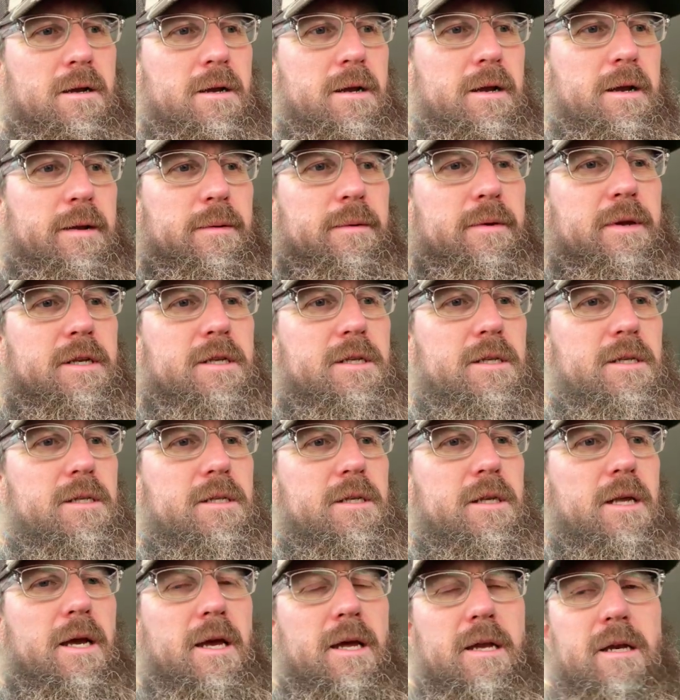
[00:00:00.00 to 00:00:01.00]
right, we
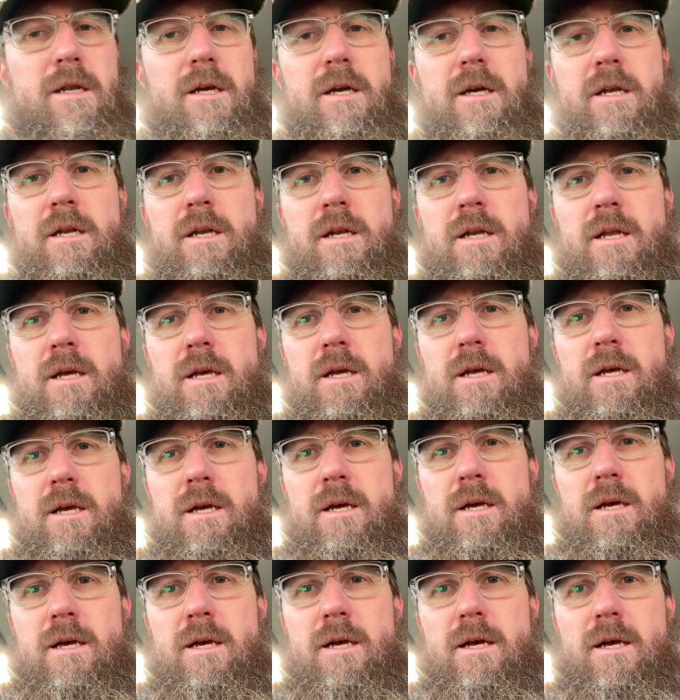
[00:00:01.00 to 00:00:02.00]
just got done
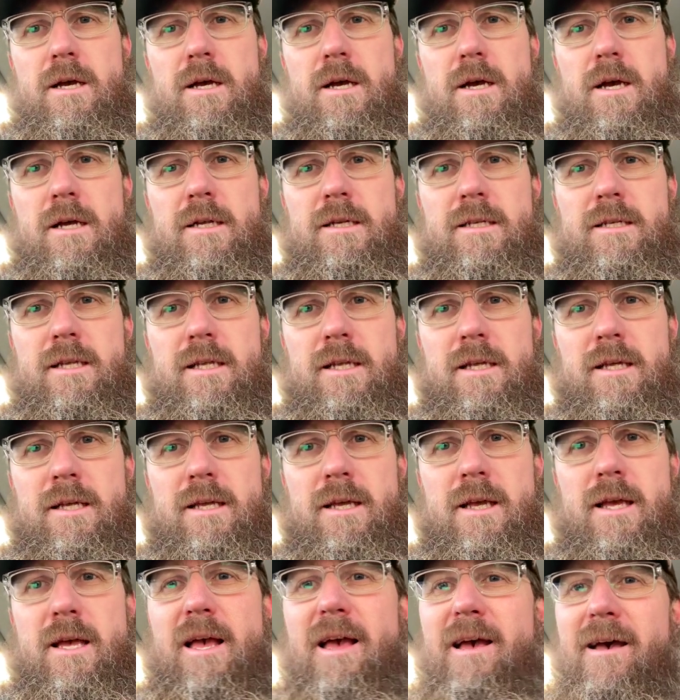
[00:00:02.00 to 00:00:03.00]
hunting
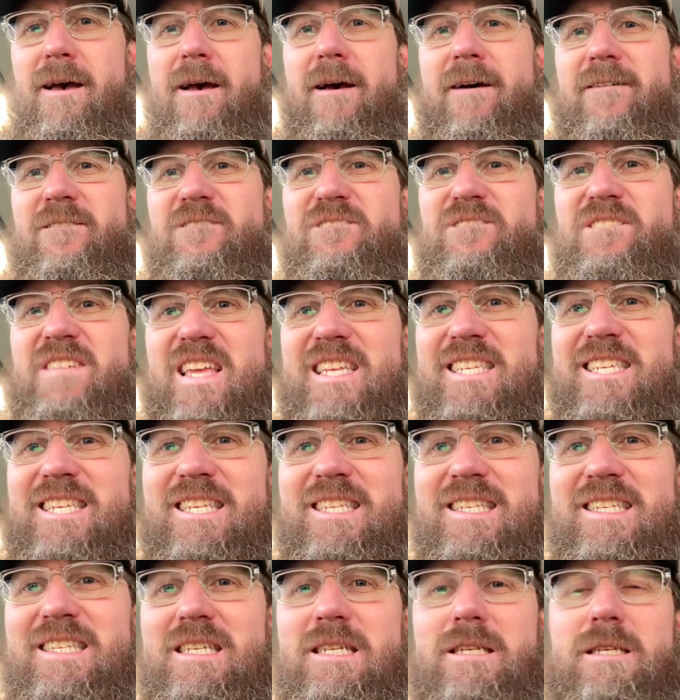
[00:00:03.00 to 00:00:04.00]

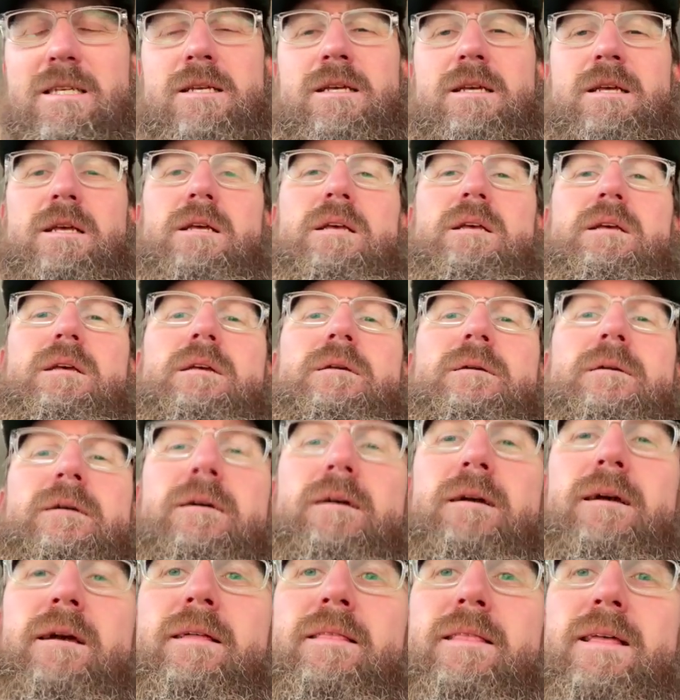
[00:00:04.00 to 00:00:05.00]
pheasants,
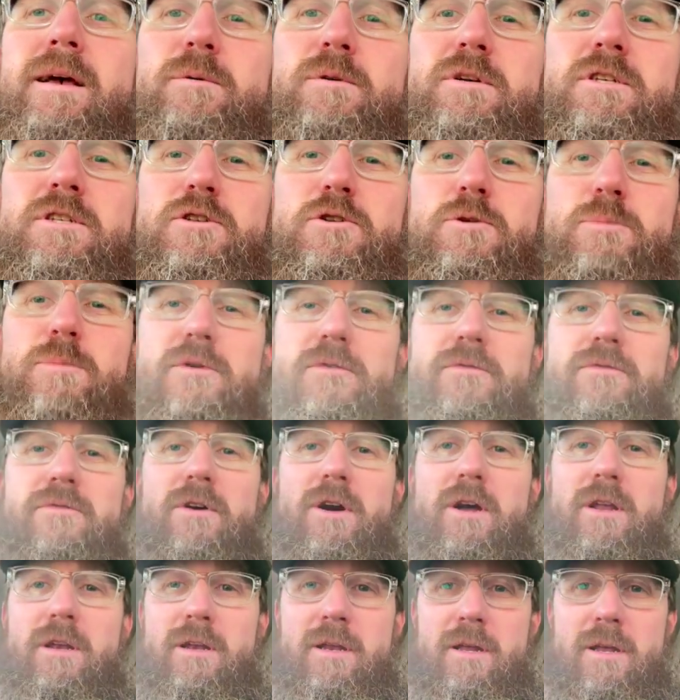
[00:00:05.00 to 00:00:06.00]
and that was super
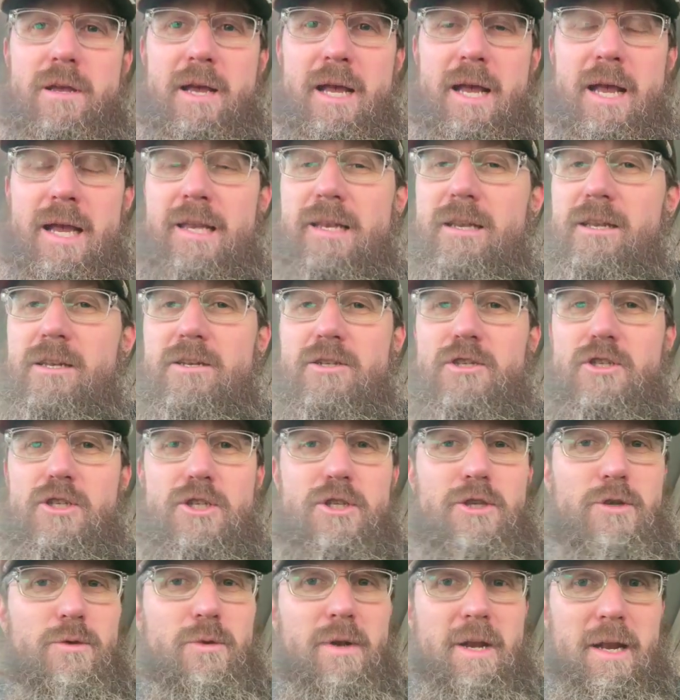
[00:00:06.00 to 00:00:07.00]
fun. I didn't
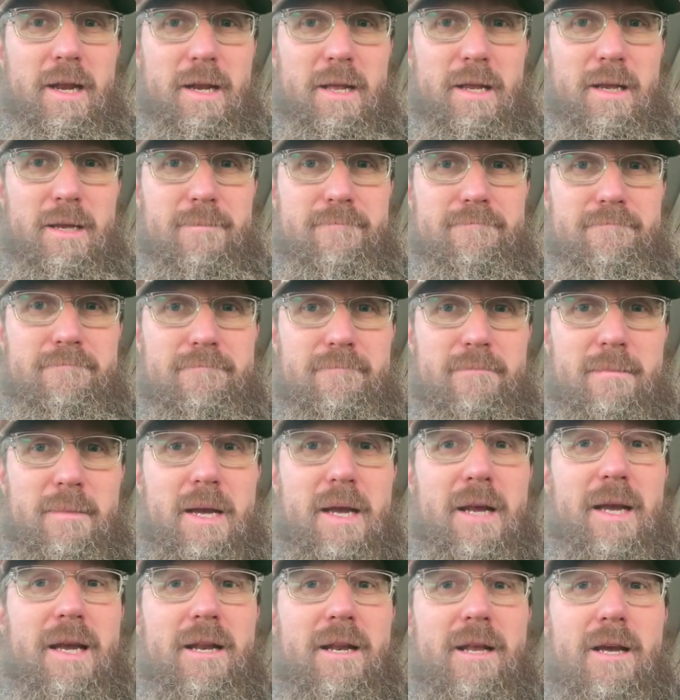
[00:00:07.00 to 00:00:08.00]
shoot any.
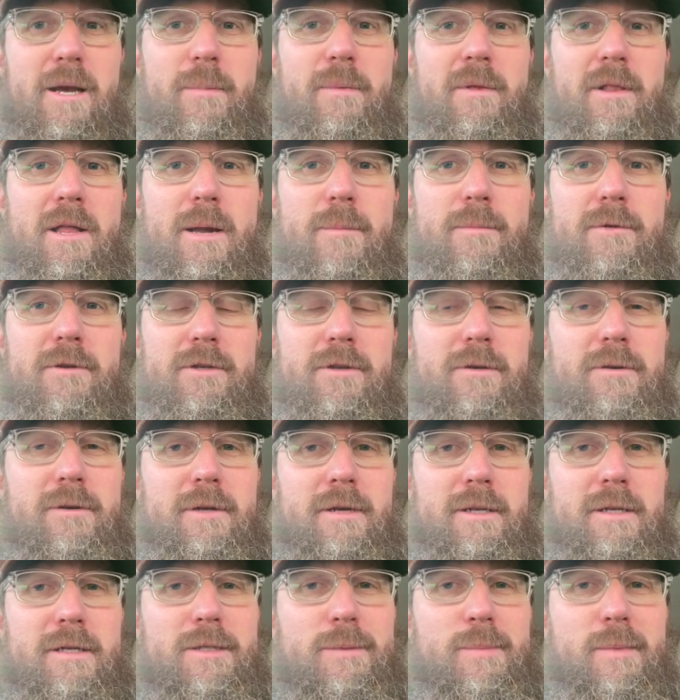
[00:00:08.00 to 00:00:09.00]
I had a couple
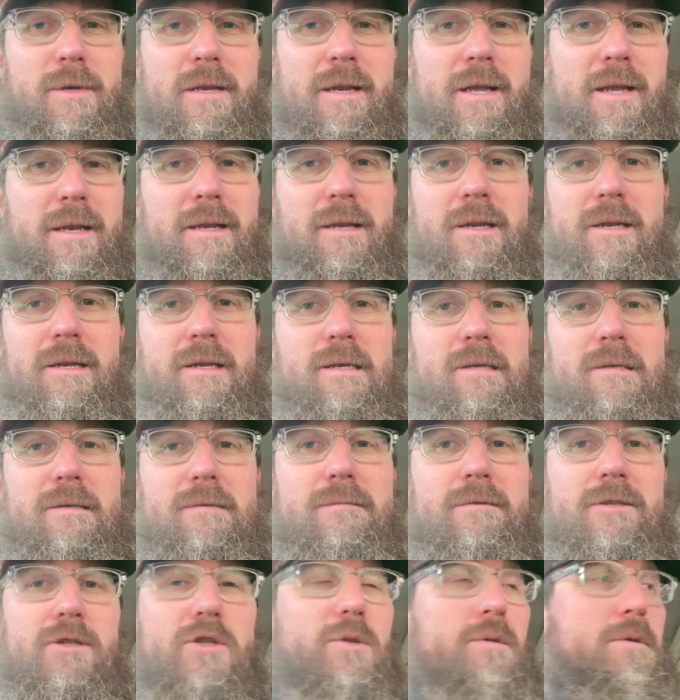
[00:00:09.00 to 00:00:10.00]
opportunities, but I didn't
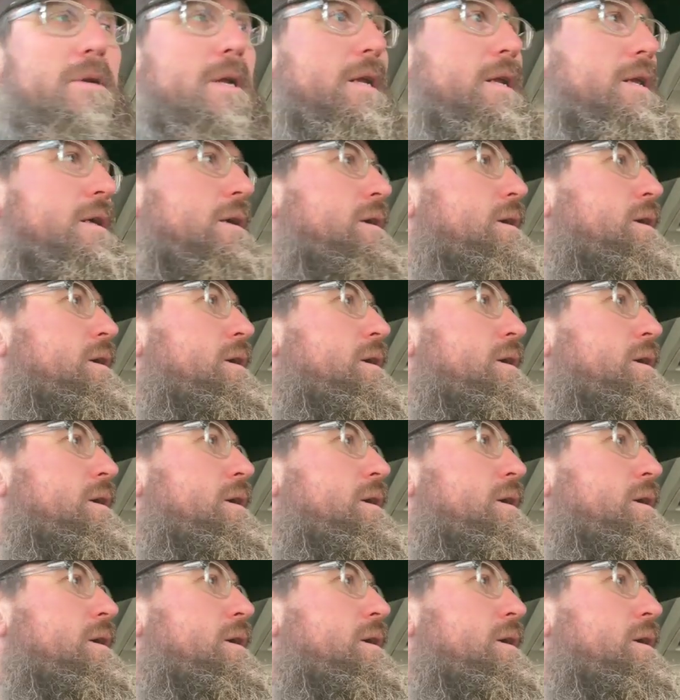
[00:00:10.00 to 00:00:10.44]
shoot any.